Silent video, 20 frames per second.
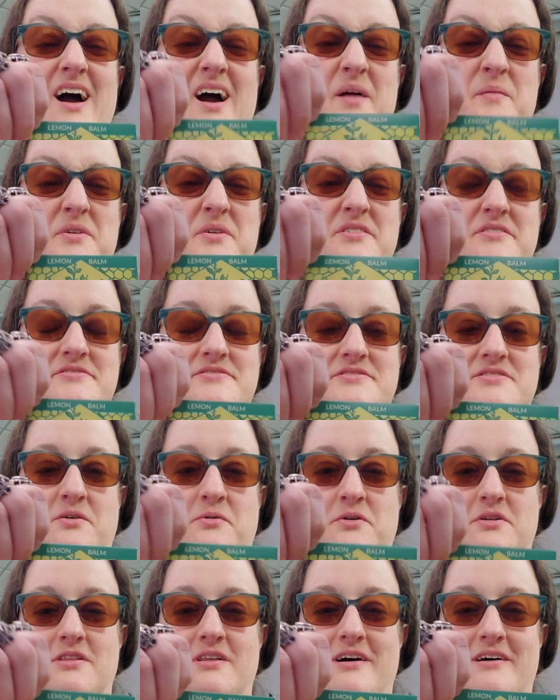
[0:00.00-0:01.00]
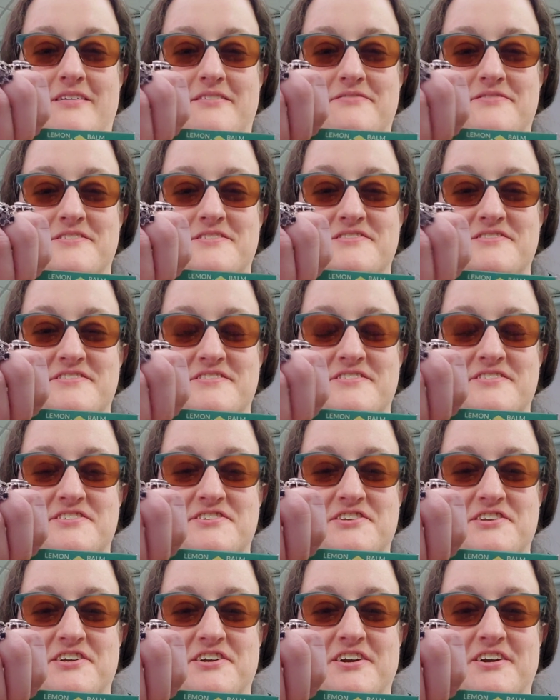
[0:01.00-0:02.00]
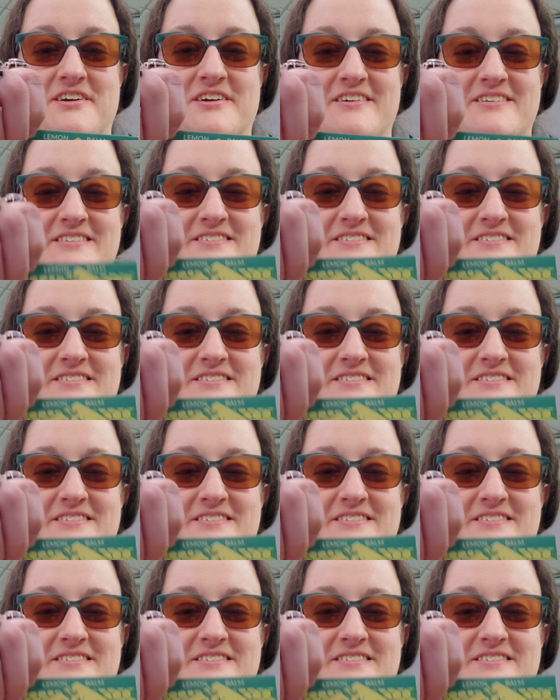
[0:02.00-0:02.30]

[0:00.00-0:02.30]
I'm gonna sow a lot of this year.